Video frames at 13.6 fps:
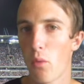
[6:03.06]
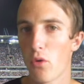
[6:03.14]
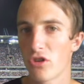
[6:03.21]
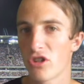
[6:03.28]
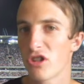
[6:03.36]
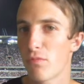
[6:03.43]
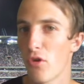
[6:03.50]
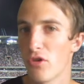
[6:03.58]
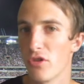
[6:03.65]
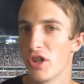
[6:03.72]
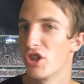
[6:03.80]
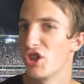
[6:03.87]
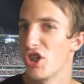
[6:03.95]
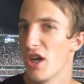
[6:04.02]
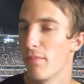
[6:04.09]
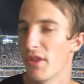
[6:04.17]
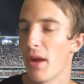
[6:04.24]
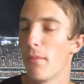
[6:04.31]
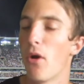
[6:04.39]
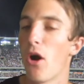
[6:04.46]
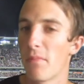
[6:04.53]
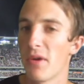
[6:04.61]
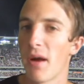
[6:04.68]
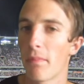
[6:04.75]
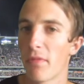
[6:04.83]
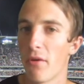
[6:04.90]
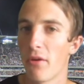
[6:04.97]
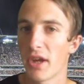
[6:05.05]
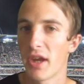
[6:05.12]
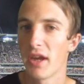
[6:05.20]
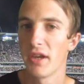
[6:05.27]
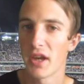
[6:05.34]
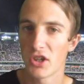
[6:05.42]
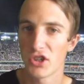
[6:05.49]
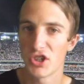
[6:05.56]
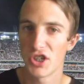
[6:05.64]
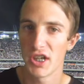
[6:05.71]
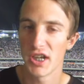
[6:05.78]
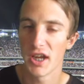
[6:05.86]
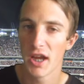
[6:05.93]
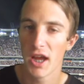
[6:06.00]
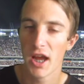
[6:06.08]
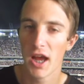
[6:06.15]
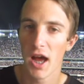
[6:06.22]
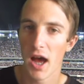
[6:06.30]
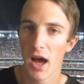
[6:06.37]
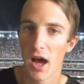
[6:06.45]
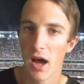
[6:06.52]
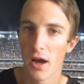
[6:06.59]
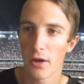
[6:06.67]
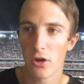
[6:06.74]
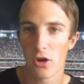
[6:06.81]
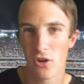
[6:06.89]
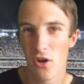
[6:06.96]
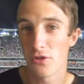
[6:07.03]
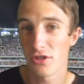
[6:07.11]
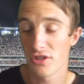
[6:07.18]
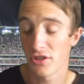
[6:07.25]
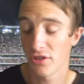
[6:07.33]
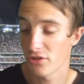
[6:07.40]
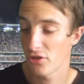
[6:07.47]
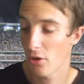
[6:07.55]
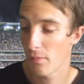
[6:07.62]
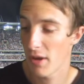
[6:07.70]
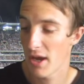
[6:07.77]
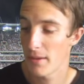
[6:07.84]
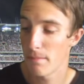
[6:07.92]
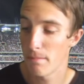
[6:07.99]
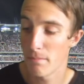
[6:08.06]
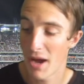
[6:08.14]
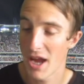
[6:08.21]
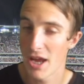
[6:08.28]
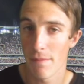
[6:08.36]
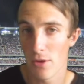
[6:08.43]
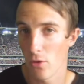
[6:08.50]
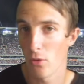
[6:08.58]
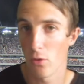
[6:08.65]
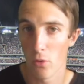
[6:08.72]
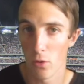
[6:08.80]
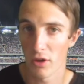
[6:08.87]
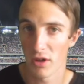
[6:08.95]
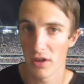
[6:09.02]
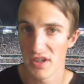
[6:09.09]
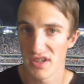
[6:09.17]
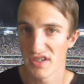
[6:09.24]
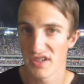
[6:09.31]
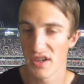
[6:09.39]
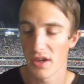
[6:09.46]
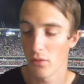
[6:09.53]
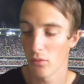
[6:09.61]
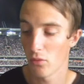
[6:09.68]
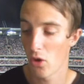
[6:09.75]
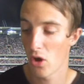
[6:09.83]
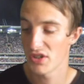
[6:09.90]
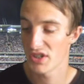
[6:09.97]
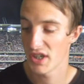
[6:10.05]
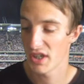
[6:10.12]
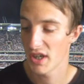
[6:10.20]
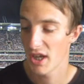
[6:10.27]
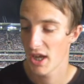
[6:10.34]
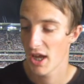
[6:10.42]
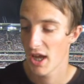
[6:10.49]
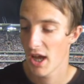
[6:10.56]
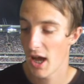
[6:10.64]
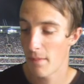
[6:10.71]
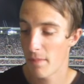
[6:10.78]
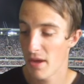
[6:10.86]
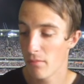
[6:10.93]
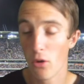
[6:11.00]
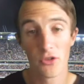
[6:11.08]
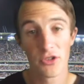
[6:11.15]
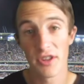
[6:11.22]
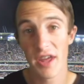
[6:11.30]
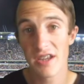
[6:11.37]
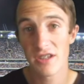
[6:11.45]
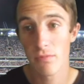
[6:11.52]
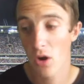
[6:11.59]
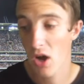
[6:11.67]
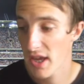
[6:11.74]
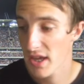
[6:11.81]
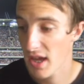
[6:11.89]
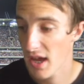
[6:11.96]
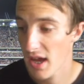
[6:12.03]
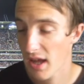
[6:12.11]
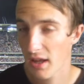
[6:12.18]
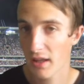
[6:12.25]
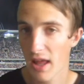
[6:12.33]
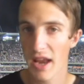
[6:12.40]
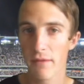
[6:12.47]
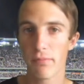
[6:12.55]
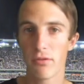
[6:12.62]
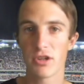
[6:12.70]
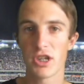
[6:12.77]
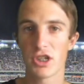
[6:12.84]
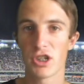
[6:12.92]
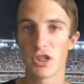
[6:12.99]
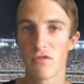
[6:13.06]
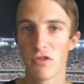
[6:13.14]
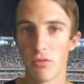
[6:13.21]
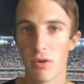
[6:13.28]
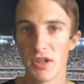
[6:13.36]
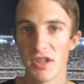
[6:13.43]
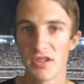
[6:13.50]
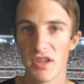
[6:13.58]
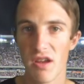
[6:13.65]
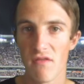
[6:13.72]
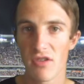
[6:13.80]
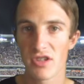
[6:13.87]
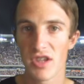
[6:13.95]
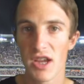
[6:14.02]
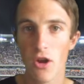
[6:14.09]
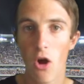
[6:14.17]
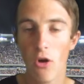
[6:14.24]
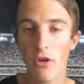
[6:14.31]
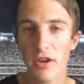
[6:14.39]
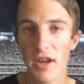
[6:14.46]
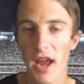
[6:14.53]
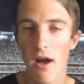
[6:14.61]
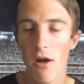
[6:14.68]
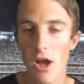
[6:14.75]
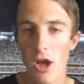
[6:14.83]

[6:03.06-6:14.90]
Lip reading: a wooden spoon this year, but they might be up there again next year, closer to the top 8 maybe, or at least rising a bit more. So that is my ladder predictions for 2017. On now